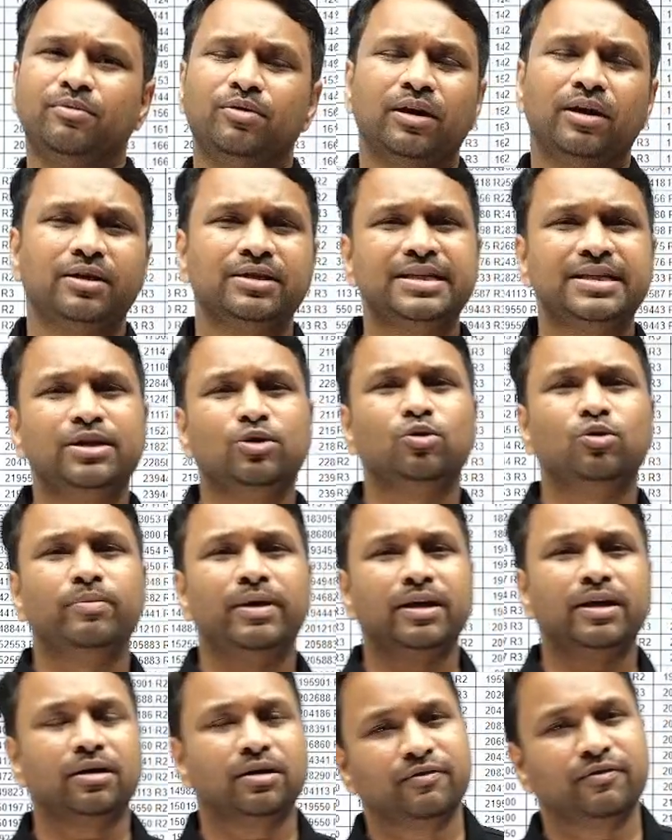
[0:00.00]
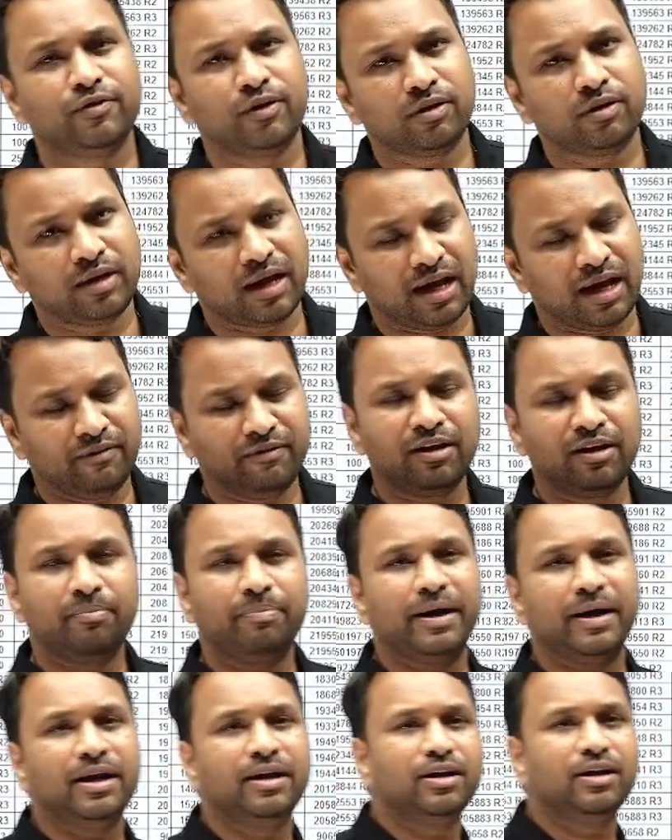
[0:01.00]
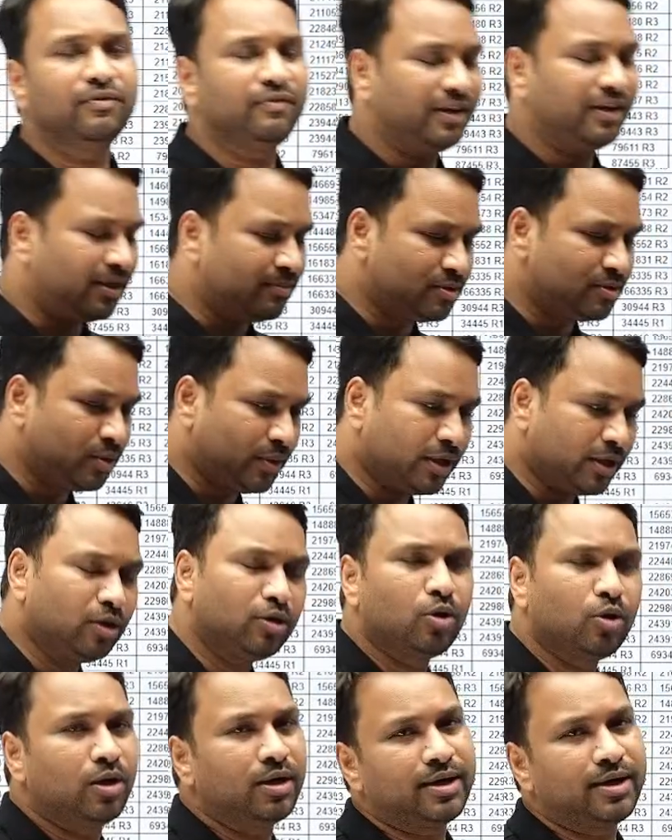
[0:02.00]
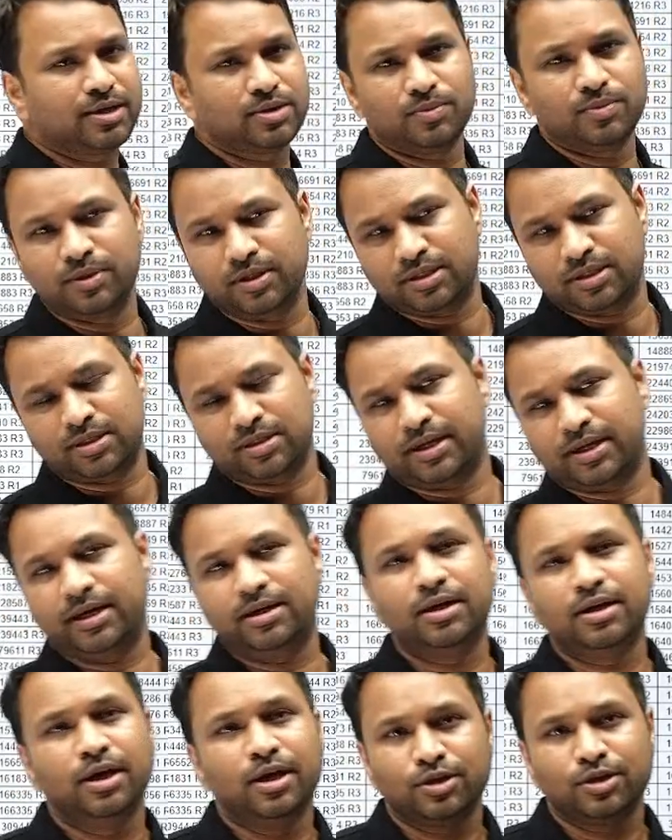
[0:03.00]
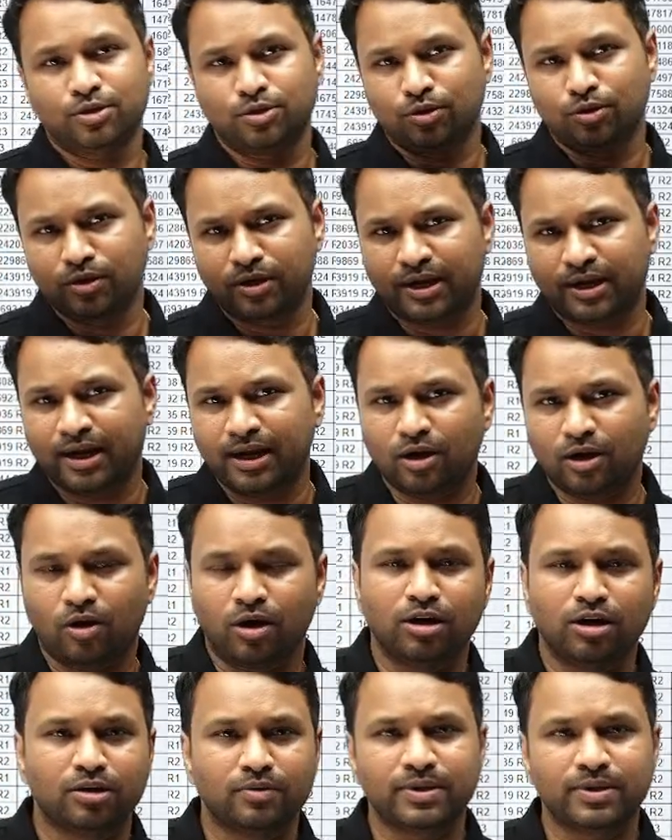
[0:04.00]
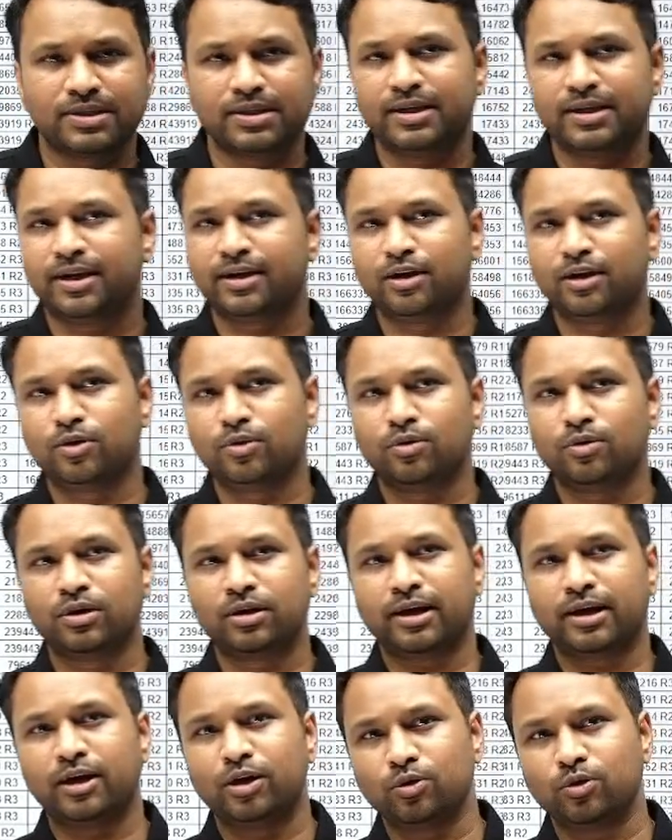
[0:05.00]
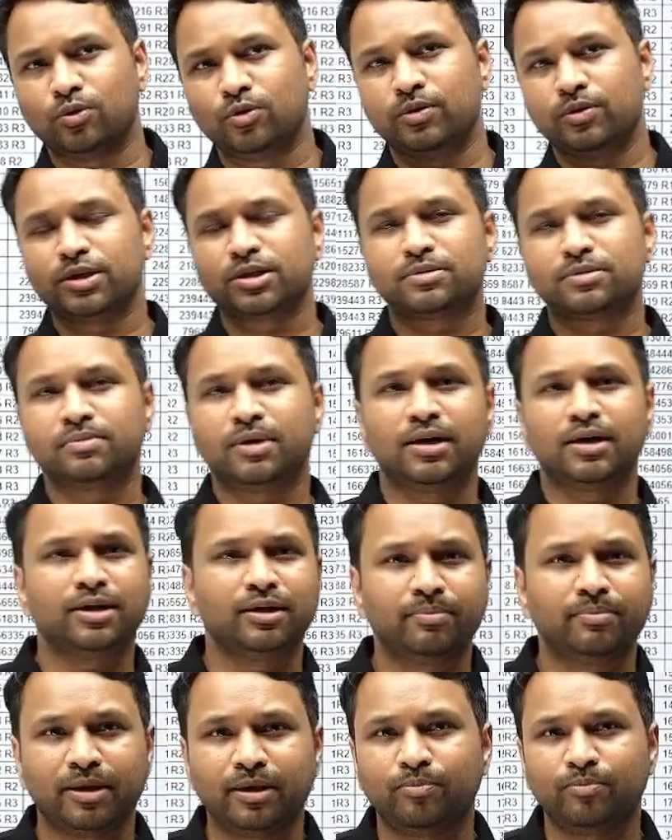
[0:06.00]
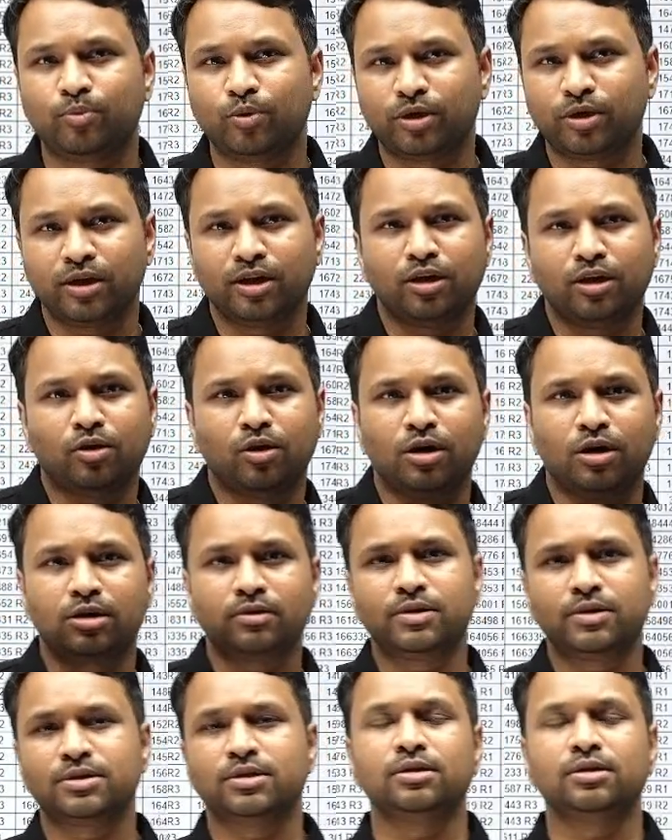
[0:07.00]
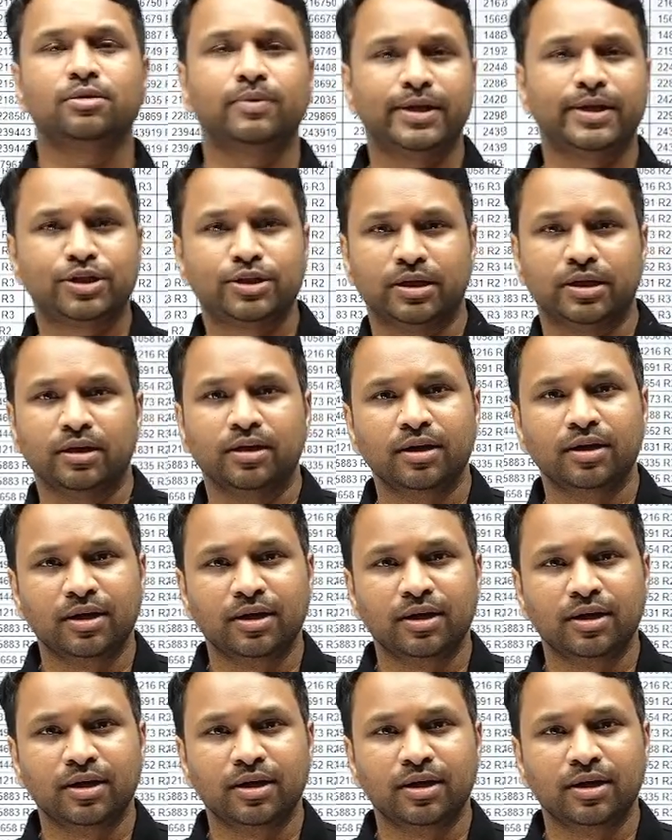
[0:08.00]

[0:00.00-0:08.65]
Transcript: I see no medical. If you're having a pedigree of AIIMS, you cannot call it as worse, right? So, don't try a controversy here and don't try to oversmart it by putting a controversial question.